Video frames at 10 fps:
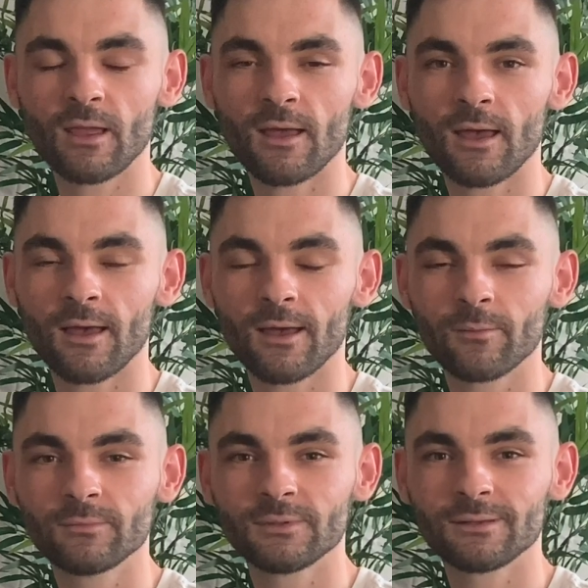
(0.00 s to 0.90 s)

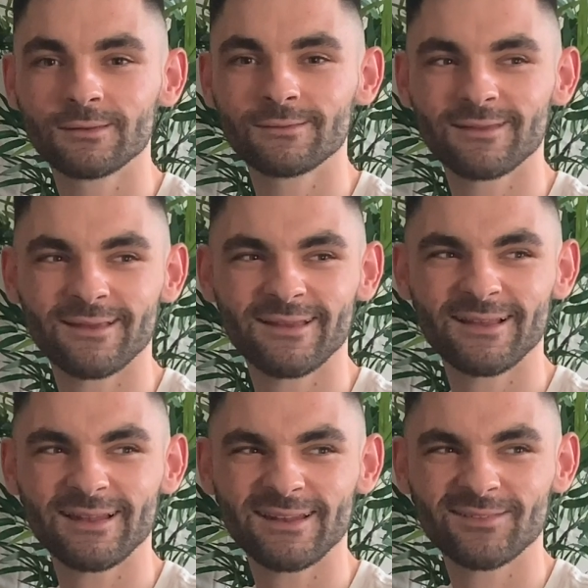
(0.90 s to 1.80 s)

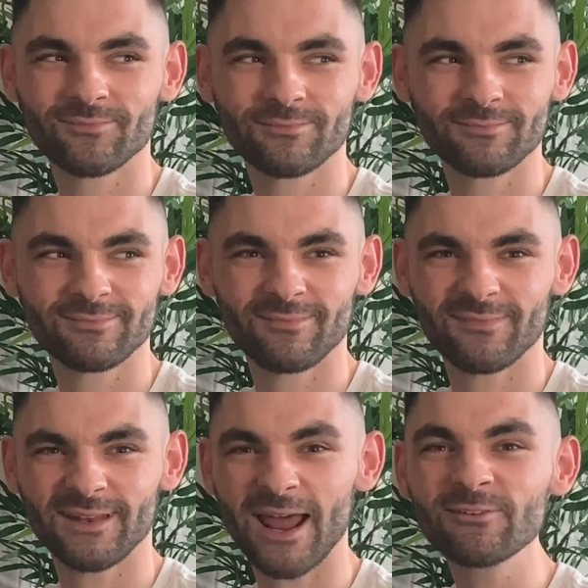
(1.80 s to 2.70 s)
the
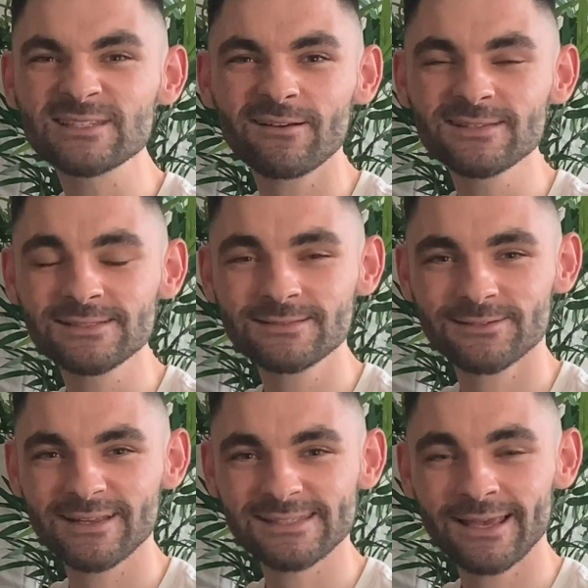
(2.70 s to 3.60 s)
lettering sizing,
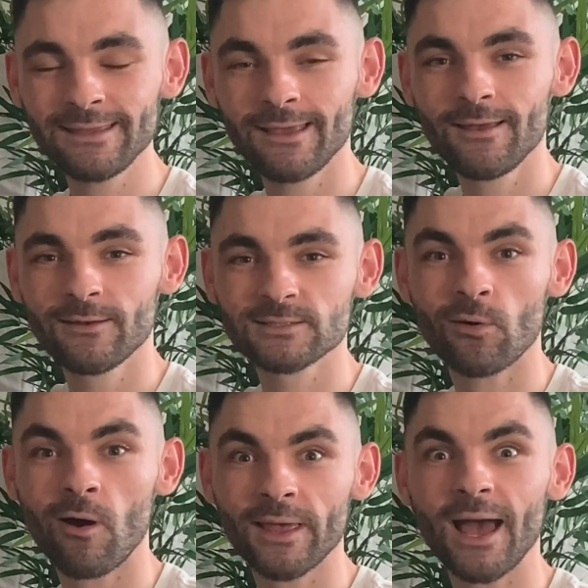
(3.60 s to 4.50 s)
should I say. So
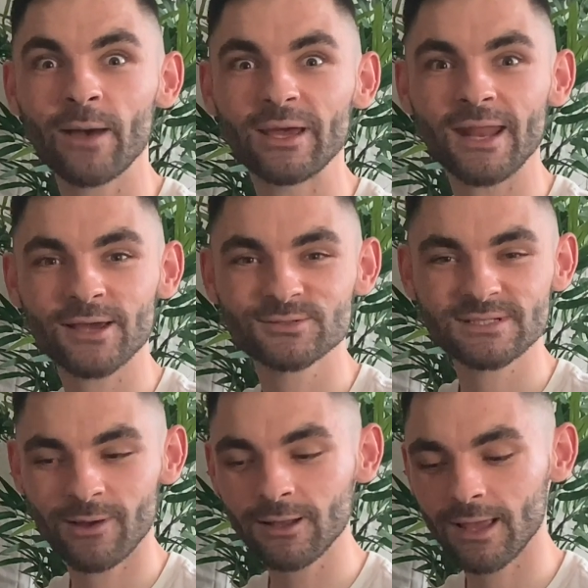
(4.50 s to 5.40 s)
I am an extra
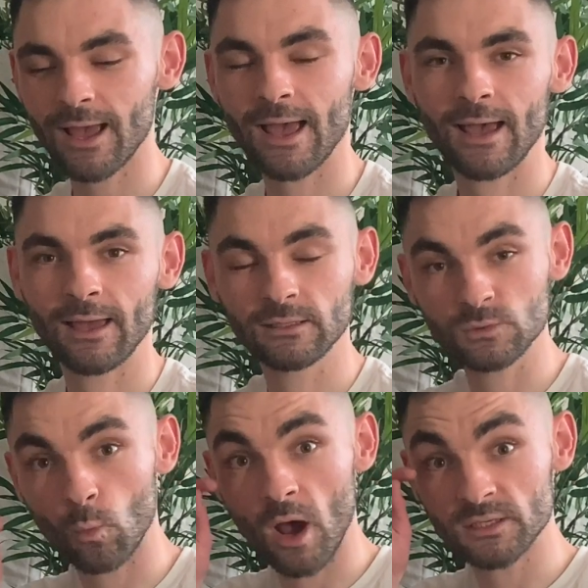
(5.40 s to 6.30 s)
small, and
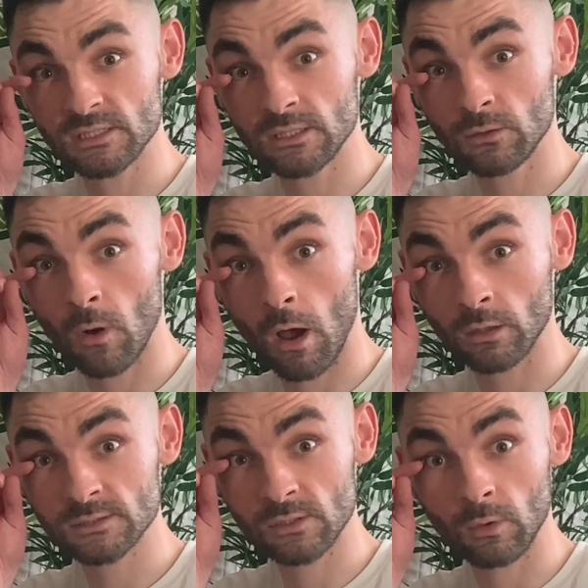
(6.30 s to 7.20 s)
what I do
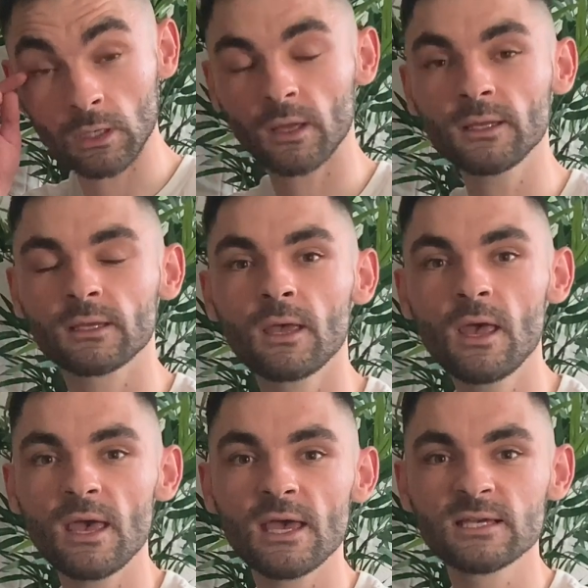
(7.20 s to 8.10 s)
also like
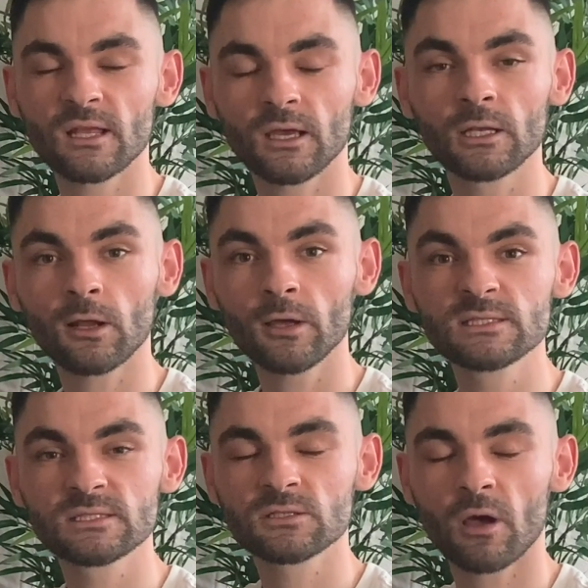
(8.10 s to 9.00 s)
is like a
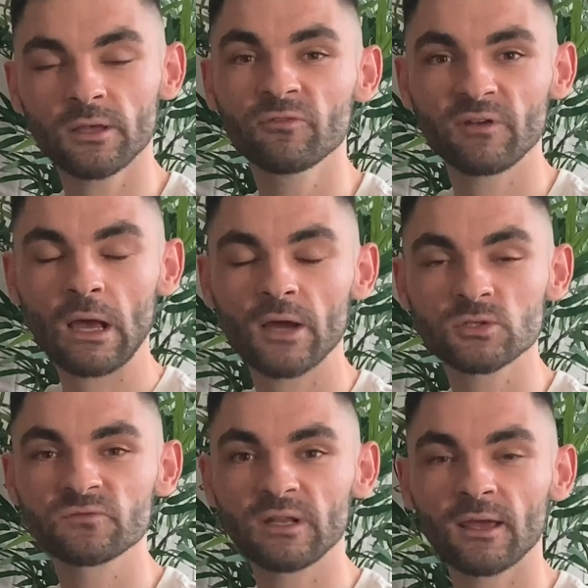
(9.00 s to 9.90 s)
nice tight fit. I
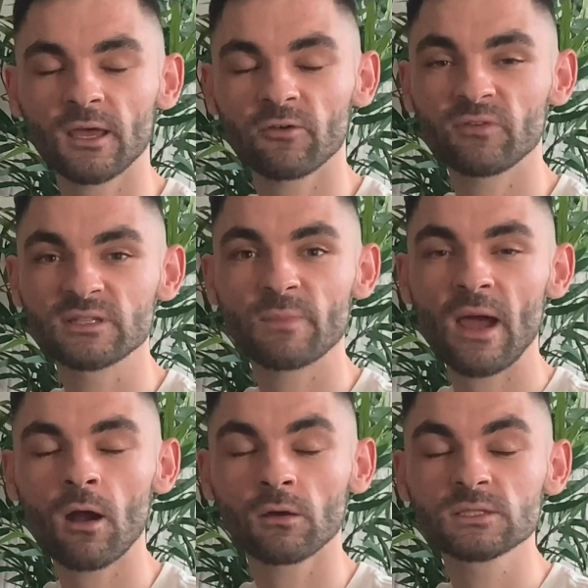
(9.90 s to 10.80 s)
just feel like it fits
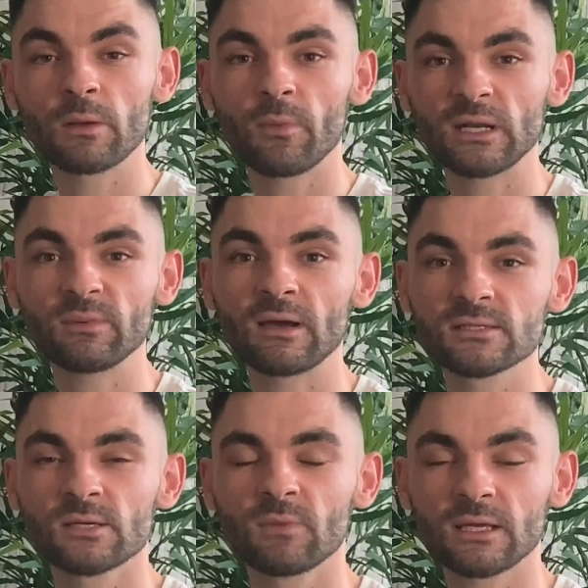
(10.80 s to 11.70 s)
better onto my body
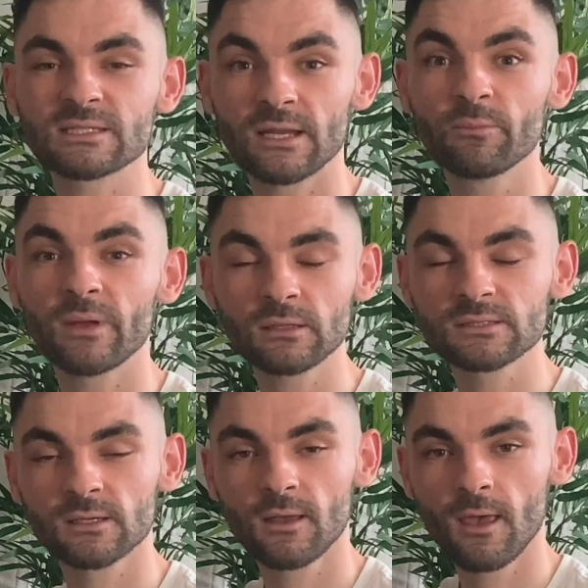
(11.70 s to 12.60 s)
because I'm like a slim build,